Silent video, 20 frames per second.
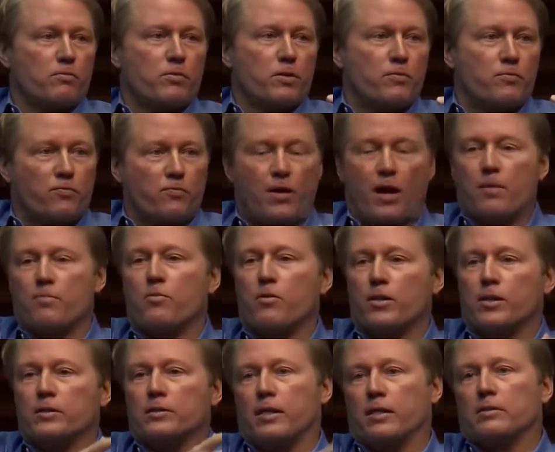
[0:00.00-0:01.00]
with far
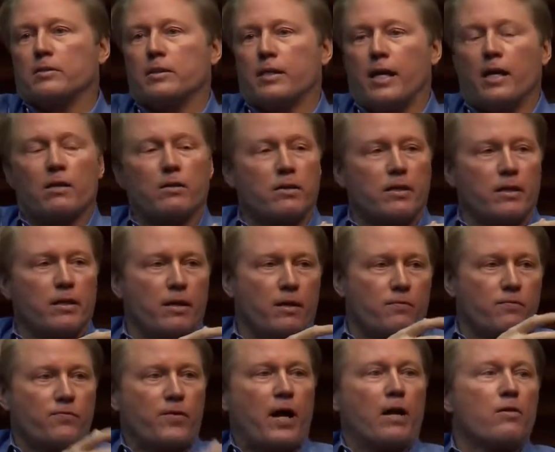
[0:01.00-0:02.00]
more intentionality
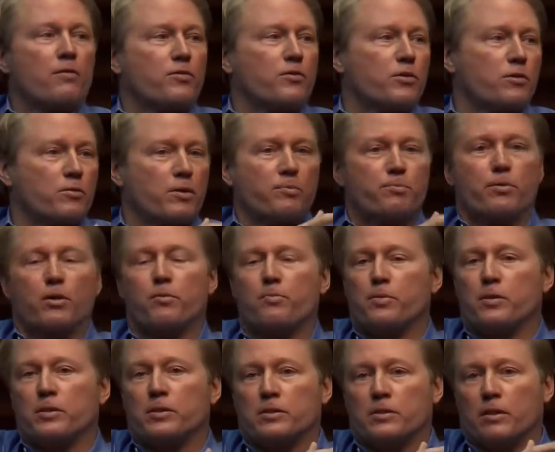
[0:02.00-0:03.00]
and follow through and
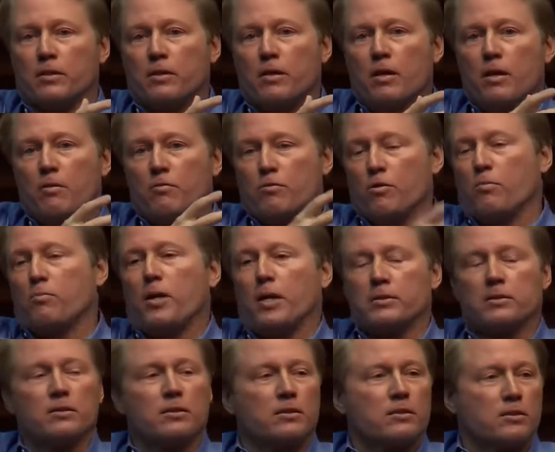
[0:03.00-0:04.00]
purpose and
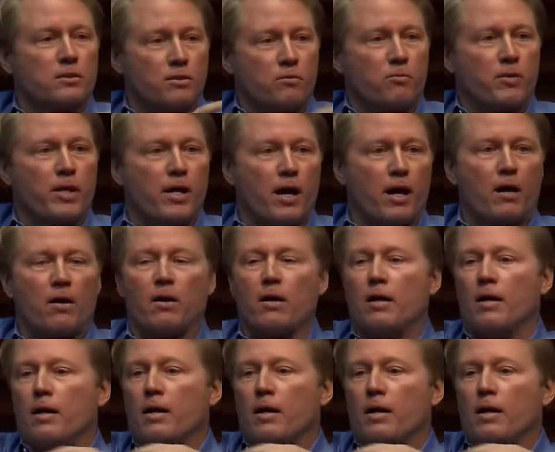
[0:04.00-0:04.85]
robustness than we are.